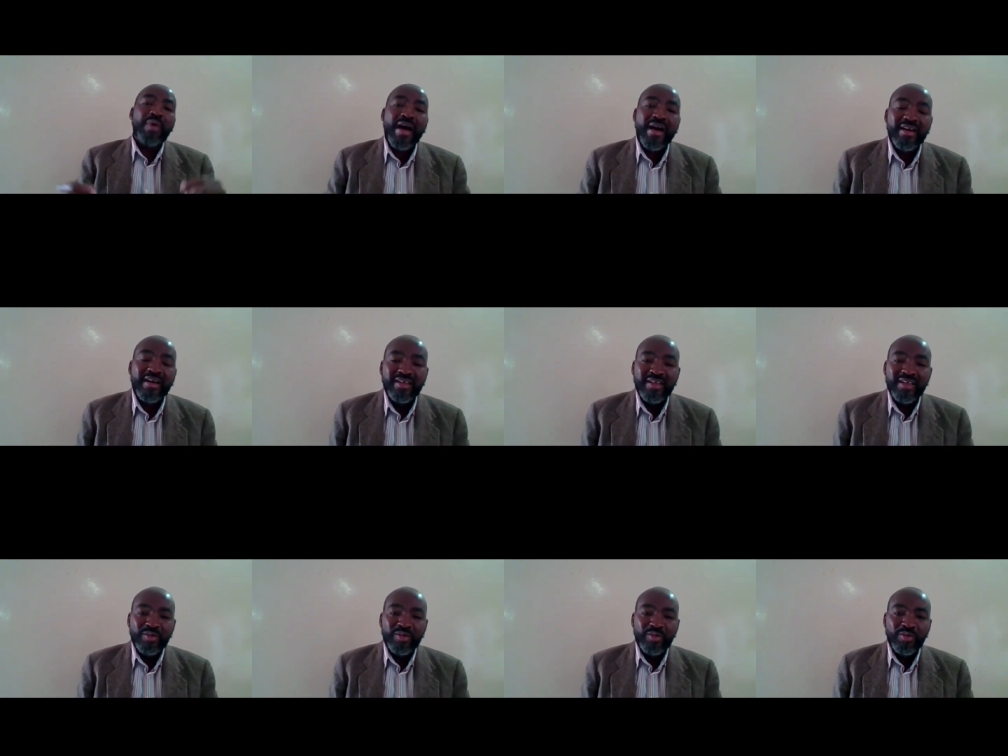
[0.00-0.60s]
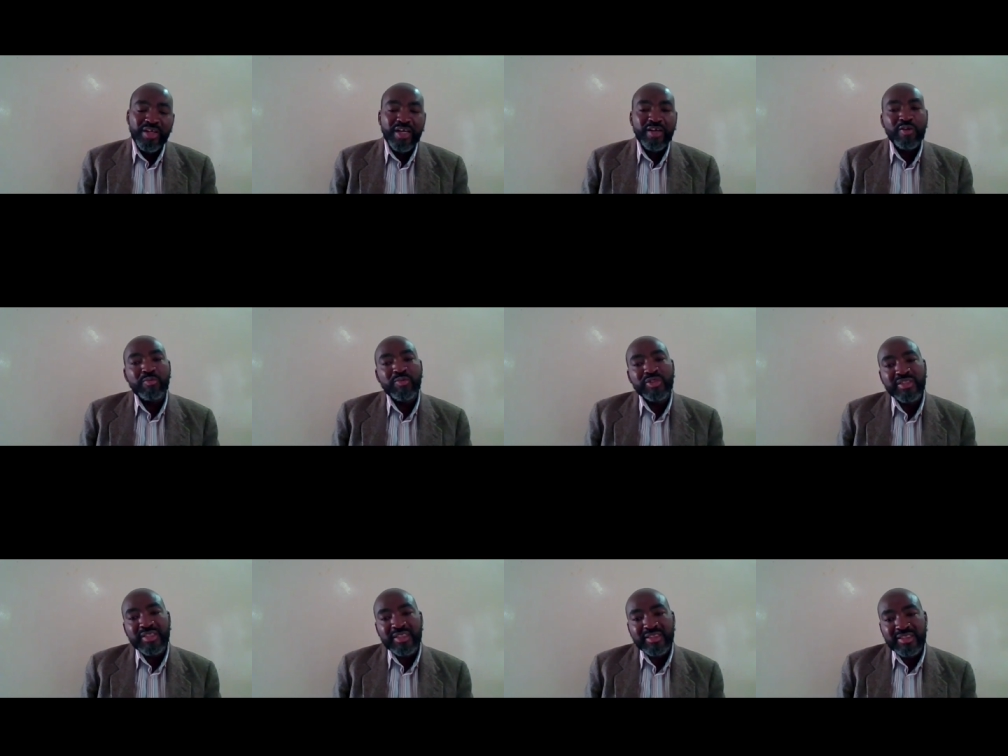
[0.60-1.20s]
back to their
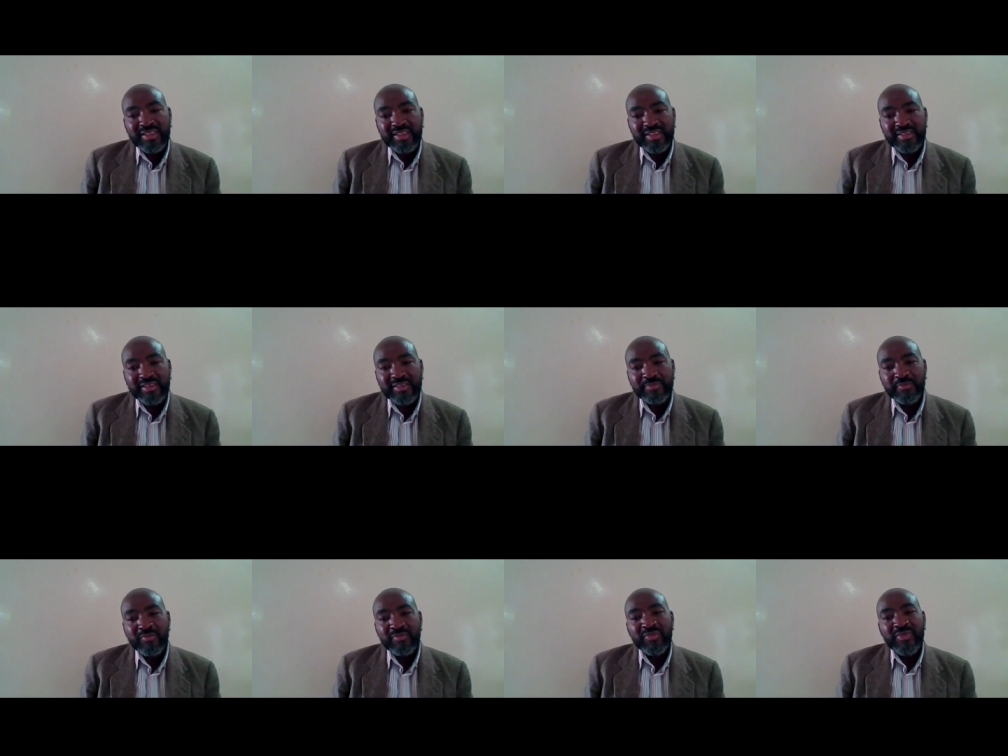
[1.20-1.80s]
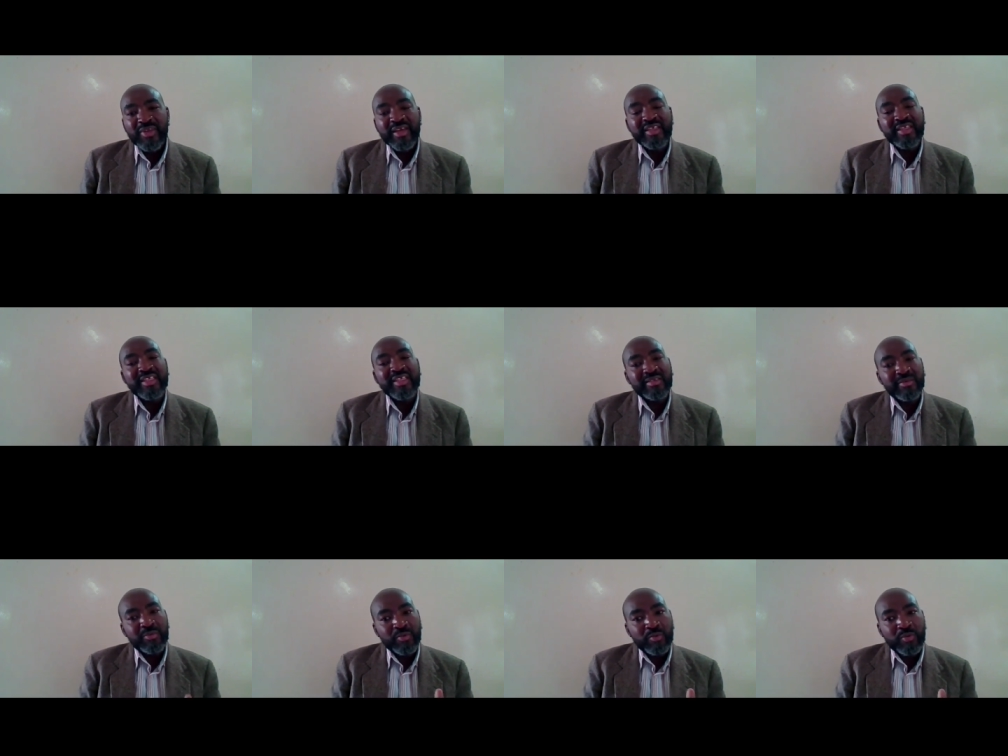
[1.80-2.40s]
normal settings. It
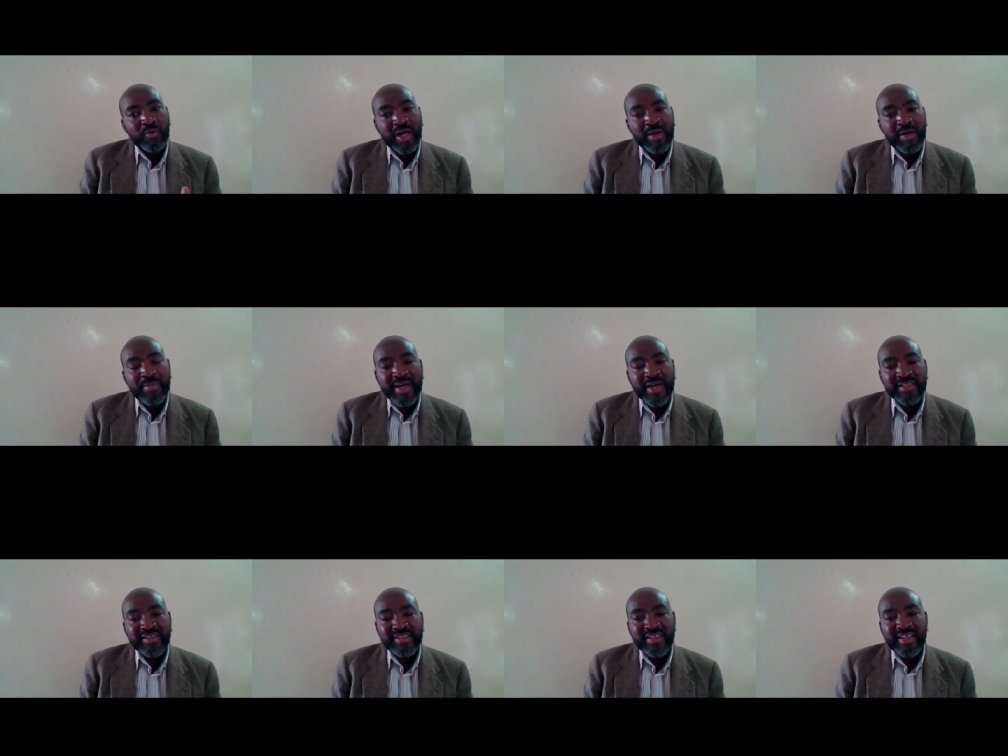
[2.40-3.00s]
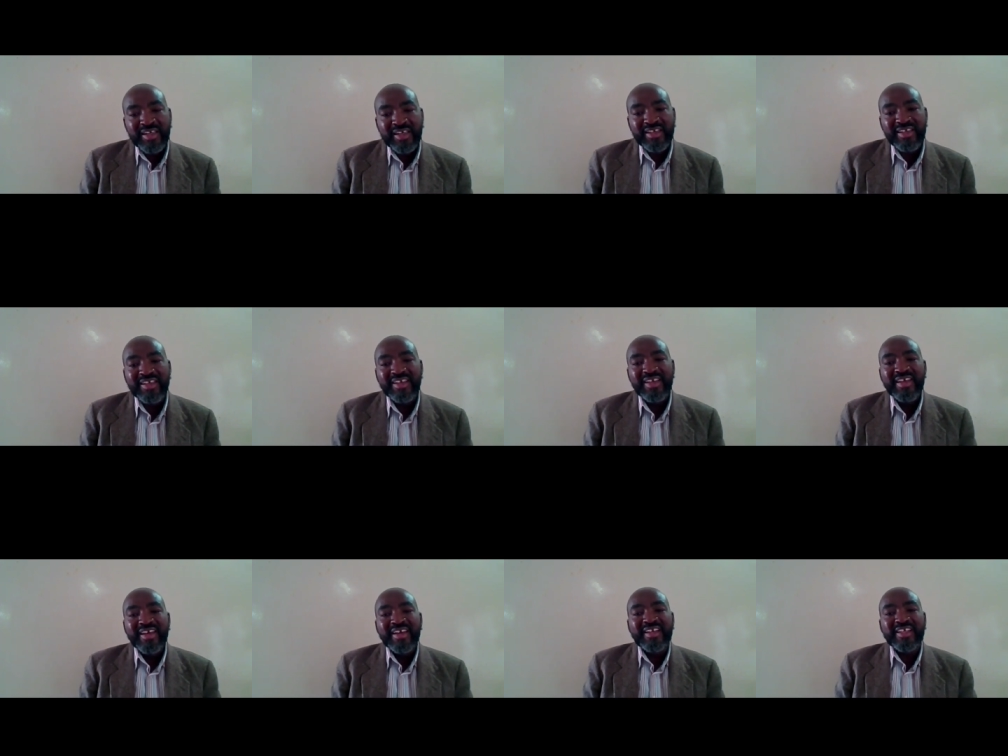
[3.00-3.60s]
is, what am I
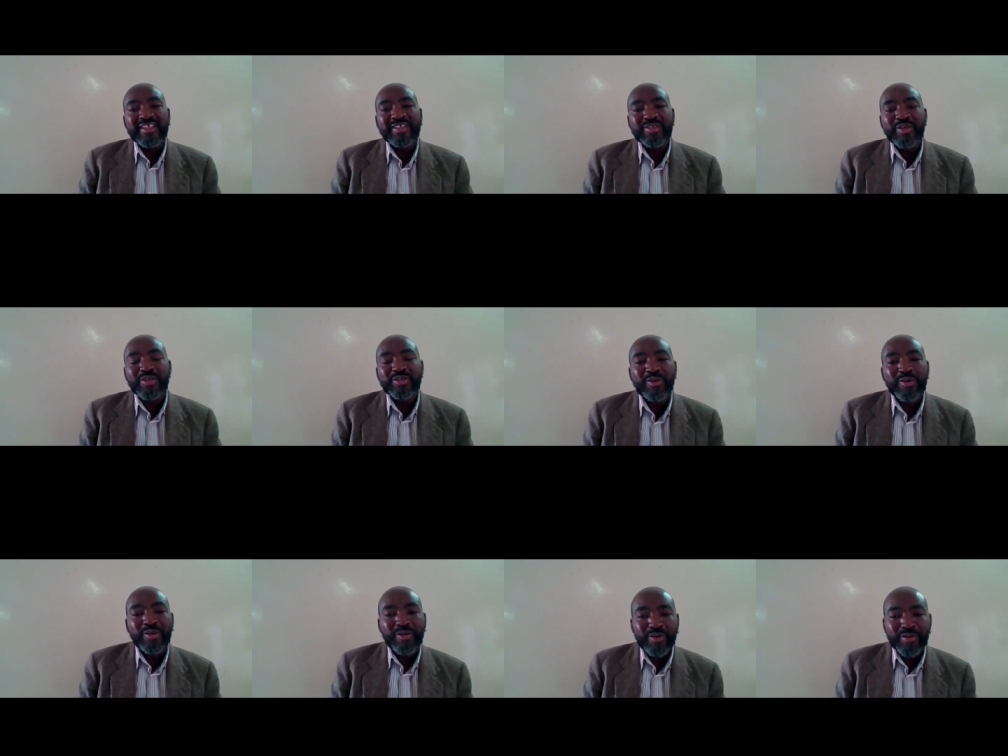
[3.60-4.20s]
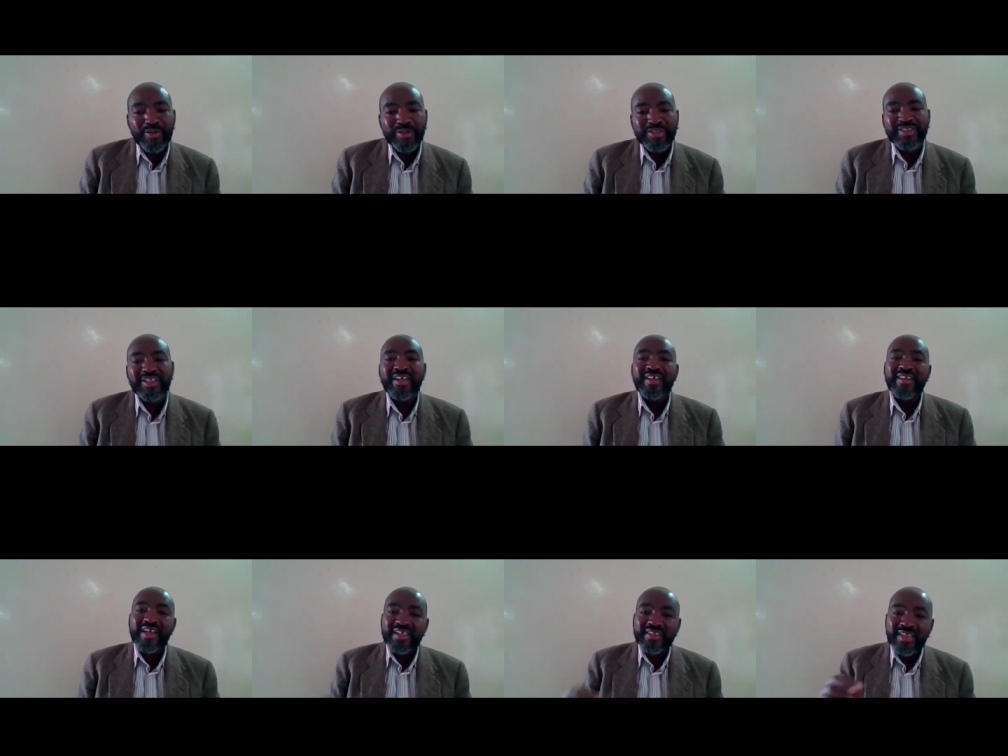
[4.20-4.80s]
saying? It is not all lot.
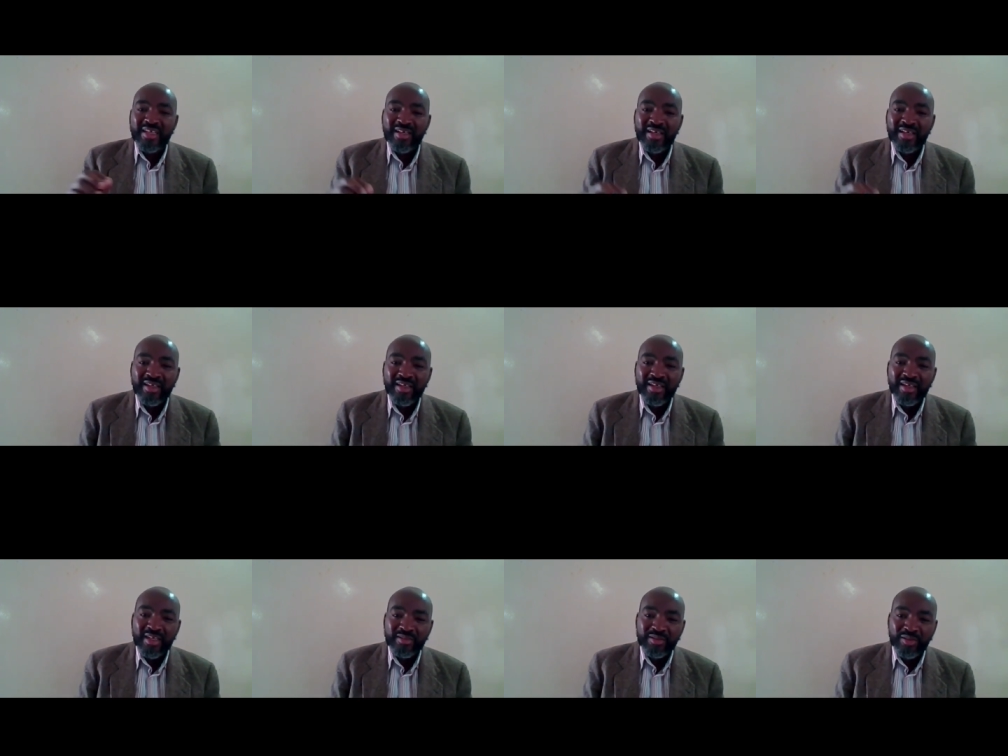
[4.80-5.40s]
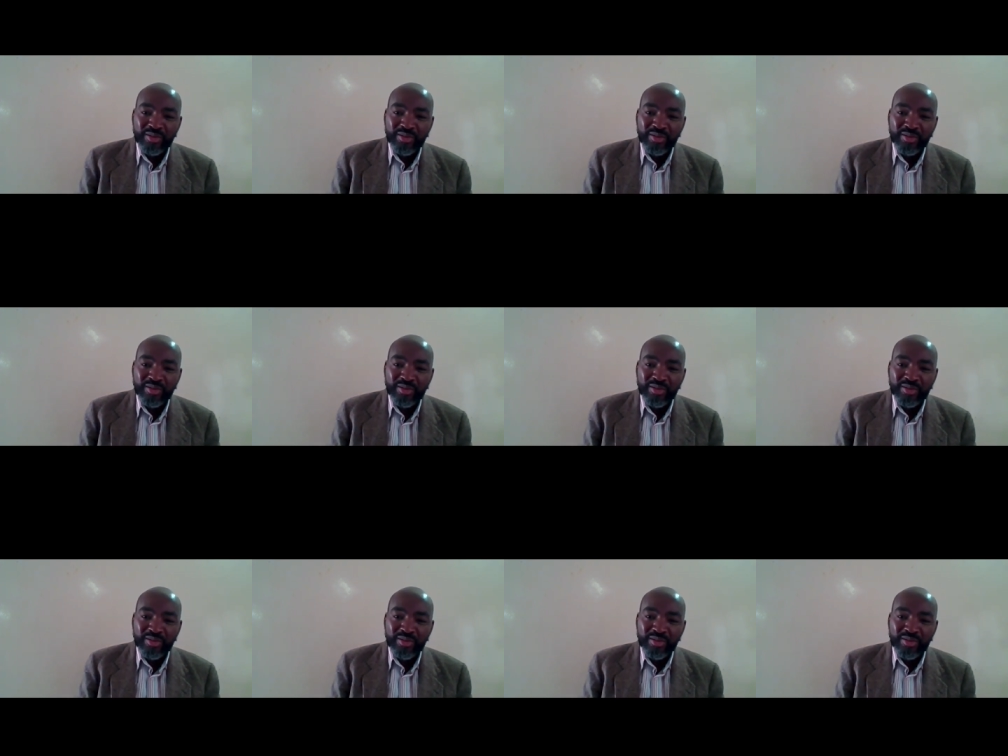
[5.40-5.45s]
There is a, a